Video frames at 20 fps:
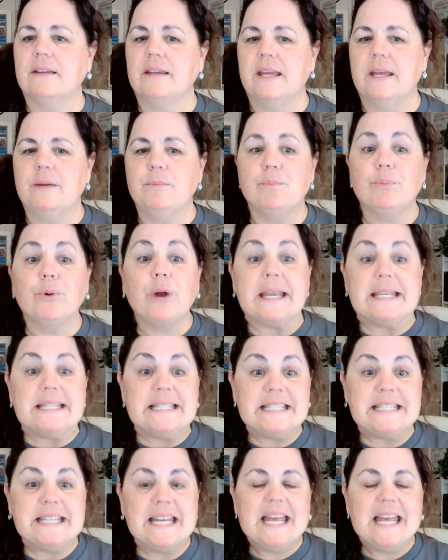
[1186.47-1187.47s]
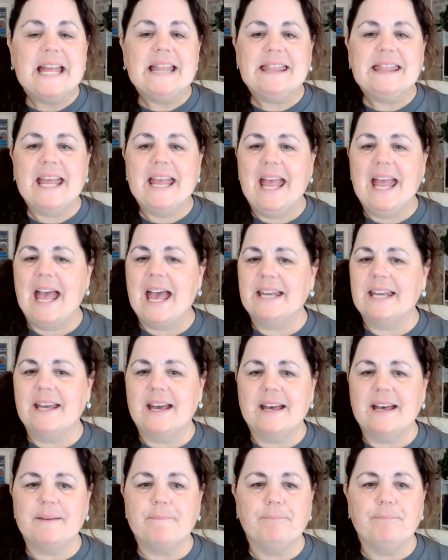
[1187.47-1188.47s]
in Britain, they had
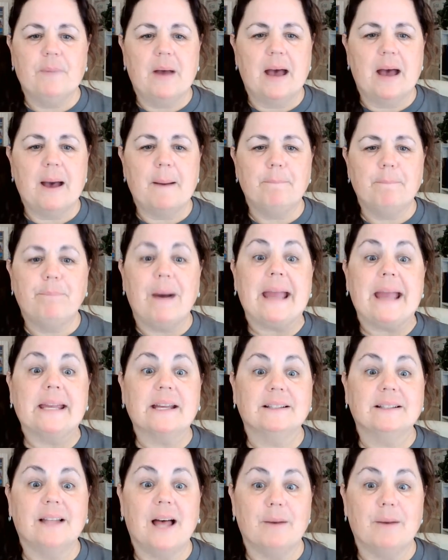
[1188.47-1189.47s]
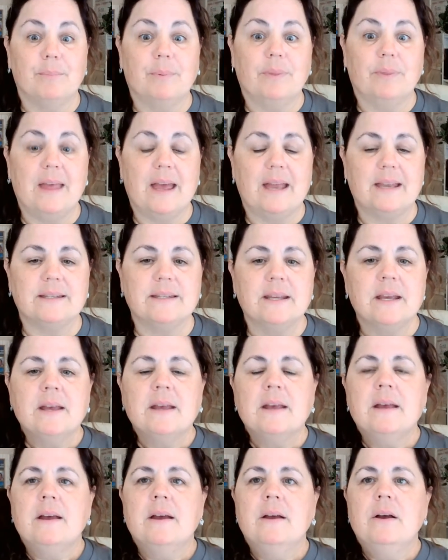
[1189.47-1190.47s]
a bike club that
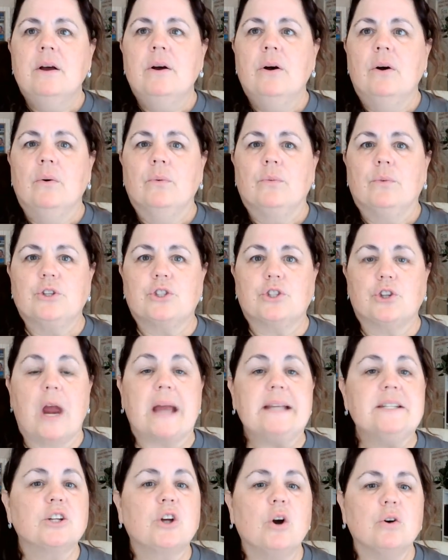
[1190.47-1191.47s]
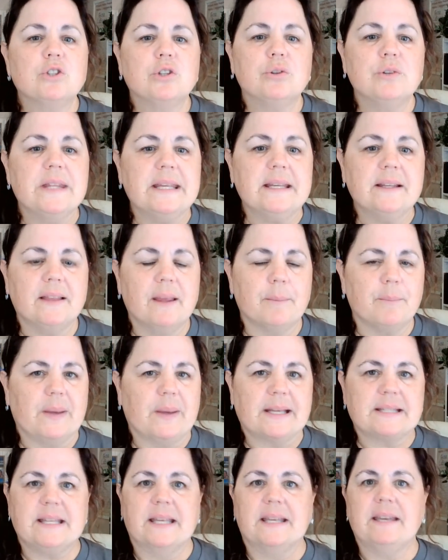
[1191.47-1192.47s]
was trying to go to the
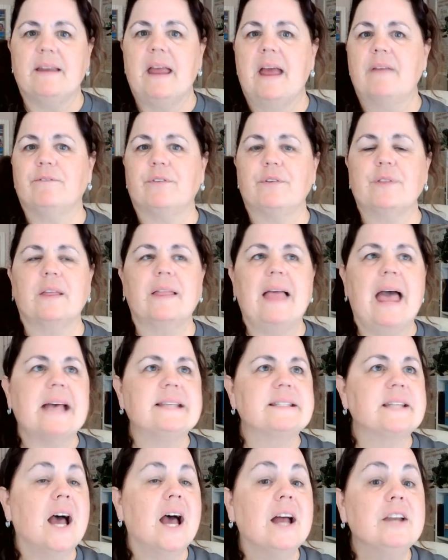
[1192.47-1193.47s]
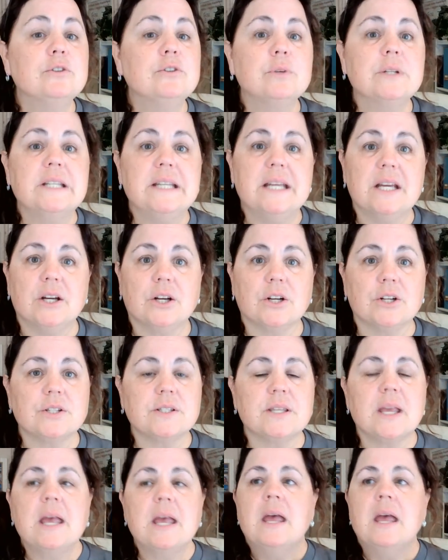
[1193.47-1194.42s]
Olympics, and for the last 100 years,